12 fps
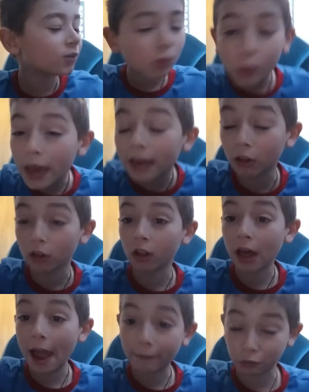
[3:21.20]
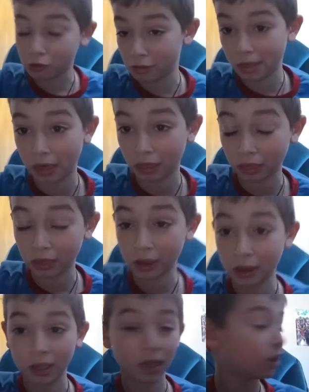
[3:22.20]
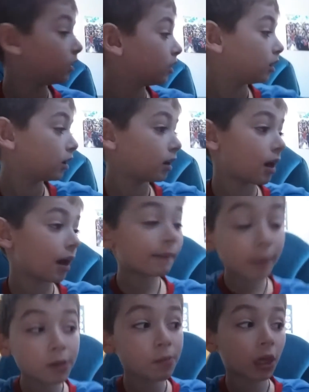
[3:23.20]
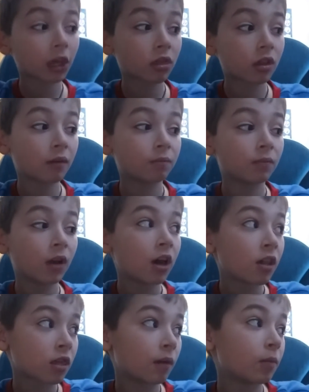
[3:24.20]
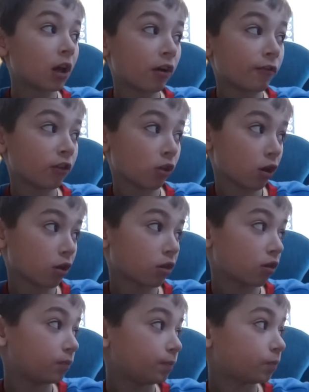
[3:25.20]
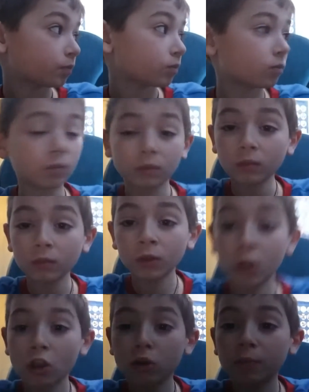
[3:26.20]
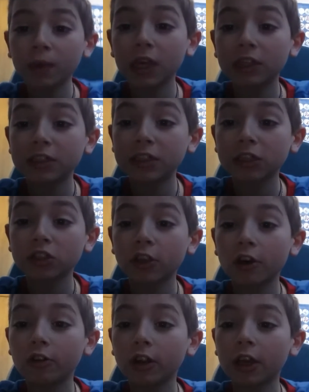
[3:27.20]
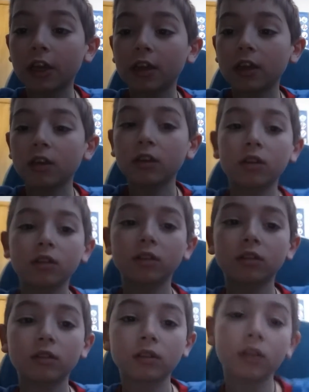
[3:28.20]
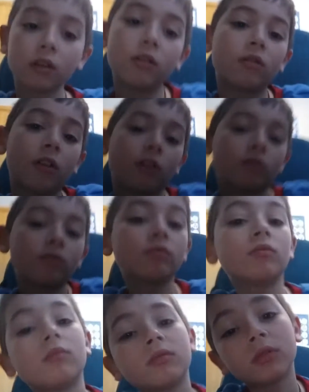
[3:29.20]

I will after this. I'm gonna make a thumbnail for this. There'll be a disco lady. I don't know.